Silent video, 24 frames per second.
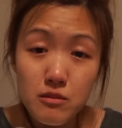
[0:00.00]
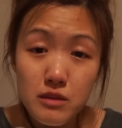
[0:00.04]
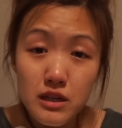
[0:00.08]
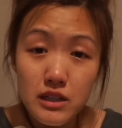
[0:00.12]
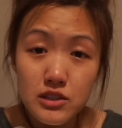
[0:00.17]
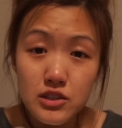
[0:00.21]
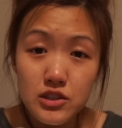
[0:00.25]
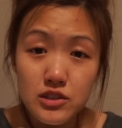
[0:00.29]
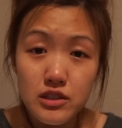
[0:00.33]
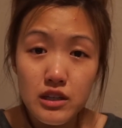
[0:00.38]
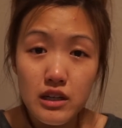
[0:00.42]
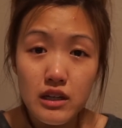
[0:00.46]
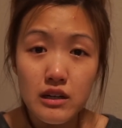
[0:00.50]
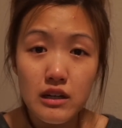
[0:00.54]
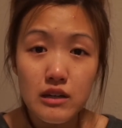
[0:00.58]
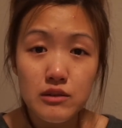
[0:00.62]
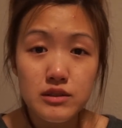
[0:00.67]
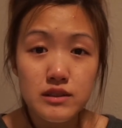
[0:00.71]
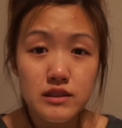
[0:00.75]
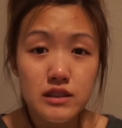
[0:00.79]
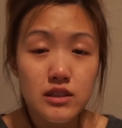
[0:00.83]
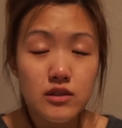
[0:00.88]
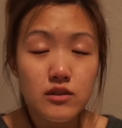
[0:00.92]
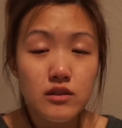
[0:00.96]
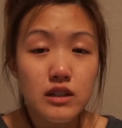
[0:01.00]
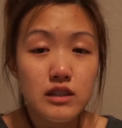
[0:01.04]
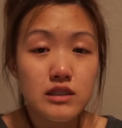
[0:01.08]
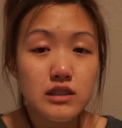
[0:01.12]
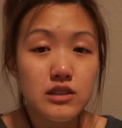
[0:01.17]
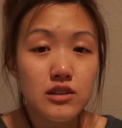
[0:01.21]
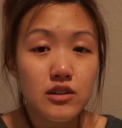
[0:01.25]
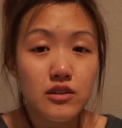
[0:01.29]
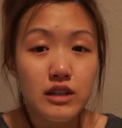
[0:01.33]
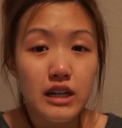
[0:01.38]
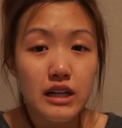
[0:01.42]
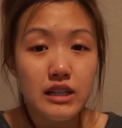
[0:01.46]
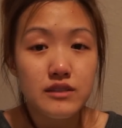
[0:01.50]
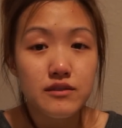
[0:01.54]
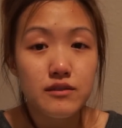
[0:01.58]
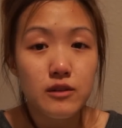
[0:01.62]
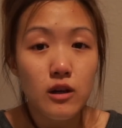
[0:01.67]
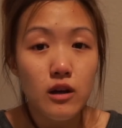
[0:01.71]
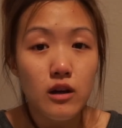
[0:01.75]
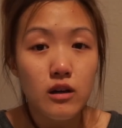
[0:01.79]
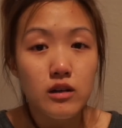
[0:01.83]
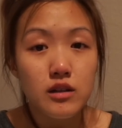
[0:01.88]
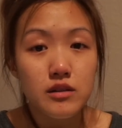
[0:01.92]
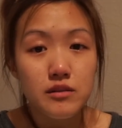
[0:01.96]
much, and I'll see you guys in our next
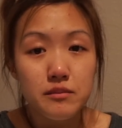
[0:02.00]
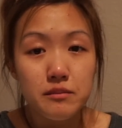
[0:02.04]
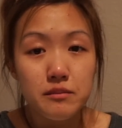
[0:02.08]
vlog.